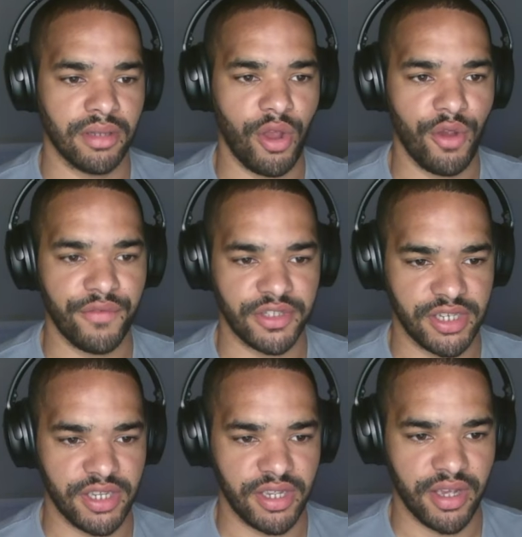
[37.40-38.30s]
over to
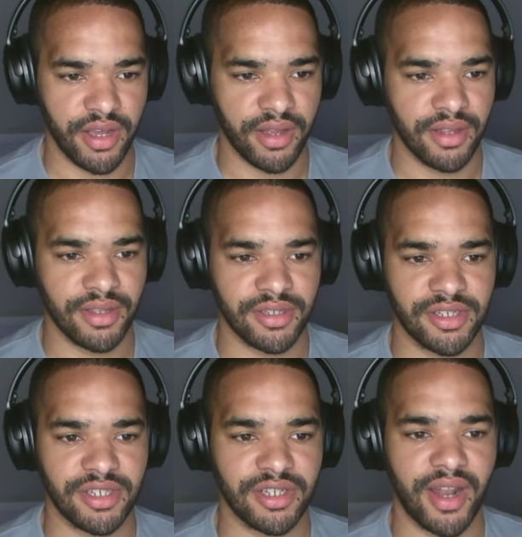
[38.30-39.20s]
here,
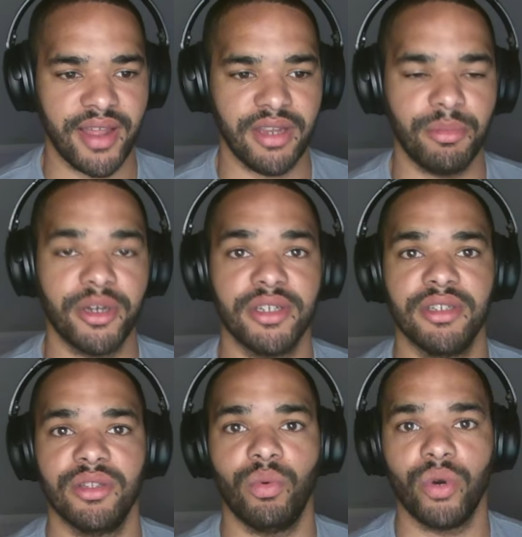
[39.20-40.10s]
slightly
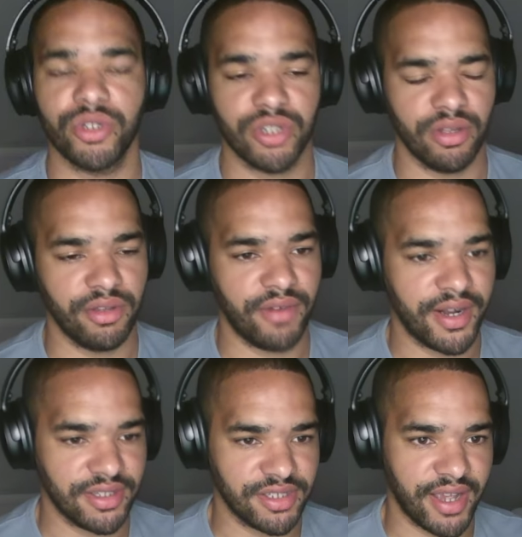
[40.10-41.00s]
bringing the water on the right
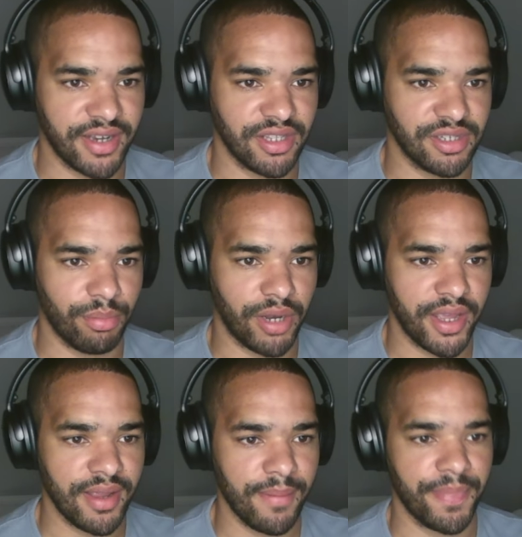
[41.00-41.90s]
hand side into play.